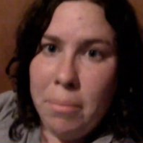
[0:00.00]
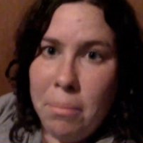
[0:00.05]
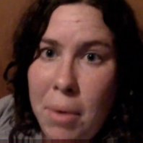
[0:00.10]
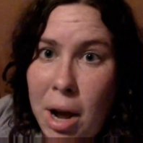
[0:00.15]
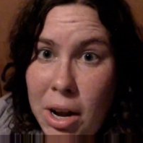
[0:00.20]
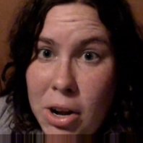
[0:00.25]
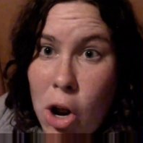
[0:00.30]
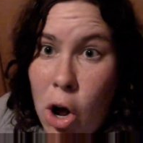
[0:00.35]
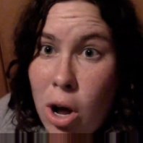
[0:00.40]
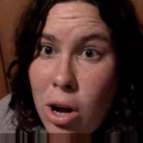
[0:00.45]

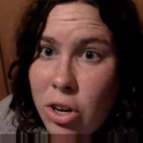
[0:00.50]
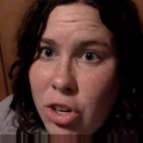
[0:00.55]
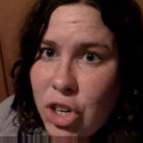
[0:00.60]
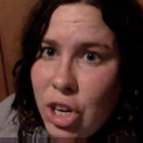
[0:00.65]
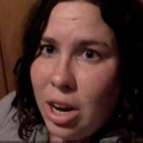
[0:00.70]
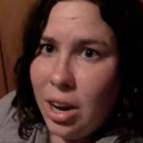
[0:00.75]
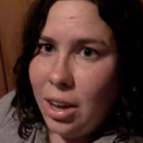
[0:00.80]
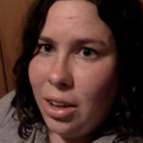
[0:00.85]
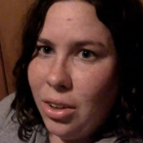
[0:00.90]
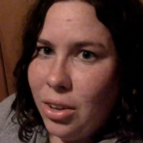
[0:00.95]
my dog
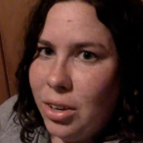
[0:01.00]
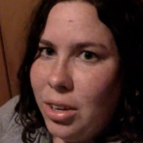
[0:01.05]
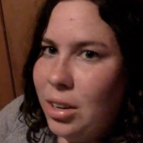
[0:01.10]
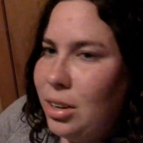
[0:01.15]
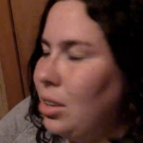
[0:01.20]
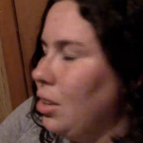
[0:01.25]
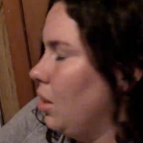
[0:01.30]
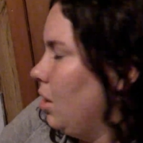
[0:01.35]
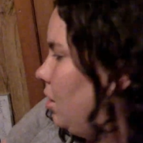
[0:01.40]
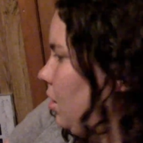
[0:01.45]
child
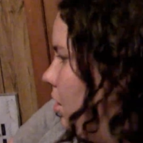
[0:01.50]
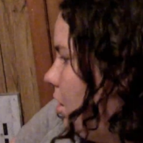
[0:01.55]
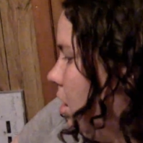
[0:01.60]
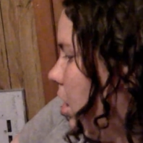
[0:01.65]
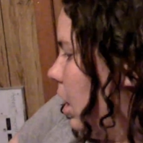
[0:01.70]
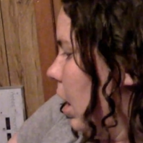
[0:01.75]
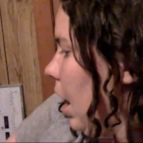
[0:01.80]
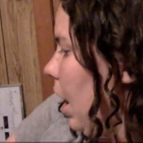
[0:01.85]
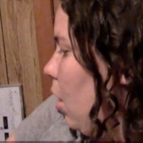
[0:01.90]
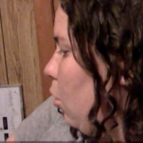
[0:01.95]

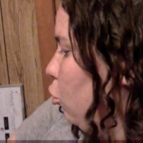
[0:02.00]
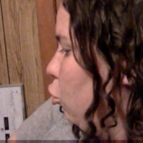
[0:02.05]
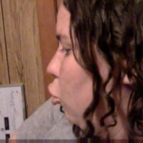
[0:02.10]
how